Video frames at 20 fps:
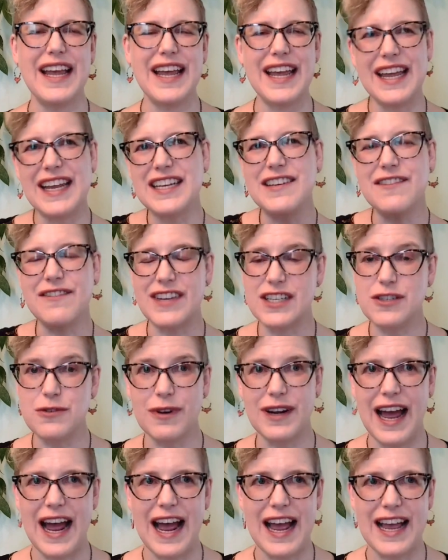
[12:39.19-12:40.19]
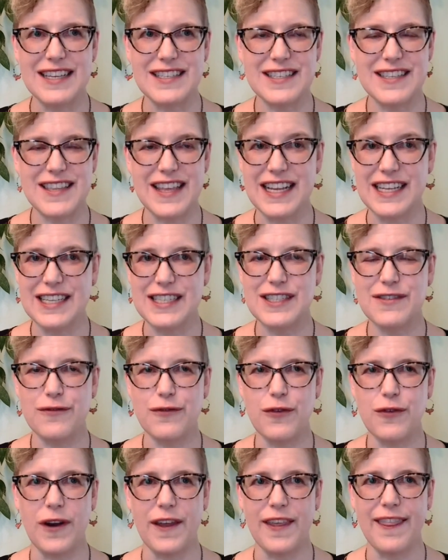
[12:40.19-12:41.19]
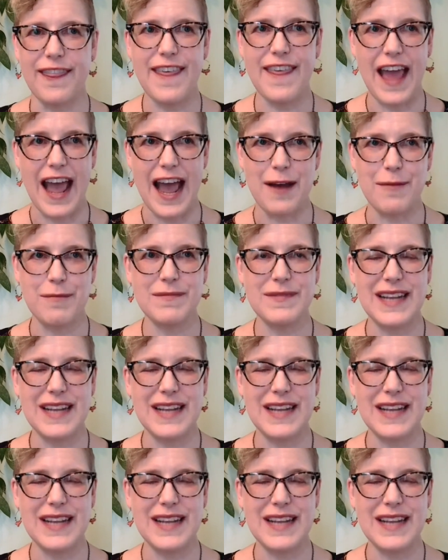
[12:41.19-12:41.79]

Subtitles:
individualize things for them.